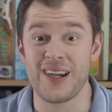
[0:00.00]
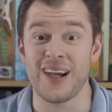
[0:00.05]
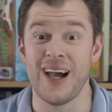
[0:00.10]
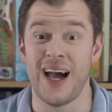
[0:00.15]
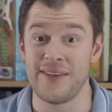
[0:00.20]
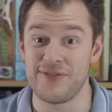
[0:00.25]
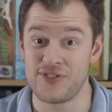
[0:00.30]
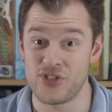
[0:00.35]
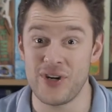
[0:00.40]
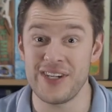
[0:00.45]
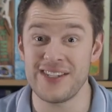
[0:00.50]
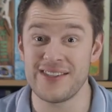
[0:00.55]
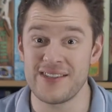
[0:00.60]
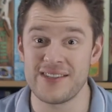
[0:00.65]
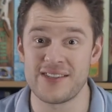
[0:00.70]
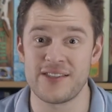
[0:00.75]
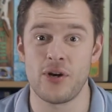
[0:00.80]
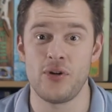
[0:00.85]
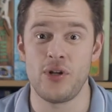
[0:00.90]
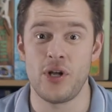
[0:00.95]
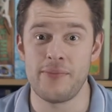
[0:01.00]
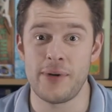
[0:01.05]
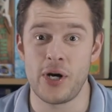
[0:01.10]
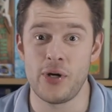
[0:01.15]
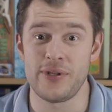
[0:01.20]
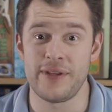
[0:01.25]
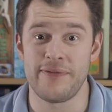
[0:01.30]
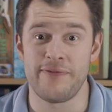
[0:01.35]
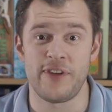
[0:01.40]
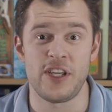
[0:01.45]
I've tried the solo mode
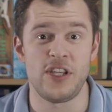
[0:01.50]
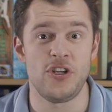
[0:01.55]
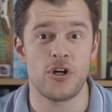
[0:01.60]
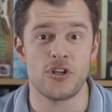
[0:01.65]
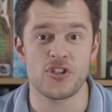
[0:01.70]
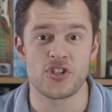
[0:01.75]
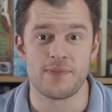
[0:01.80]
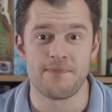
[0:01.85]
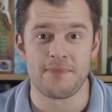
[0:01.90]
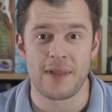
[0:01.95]
in Vinhos.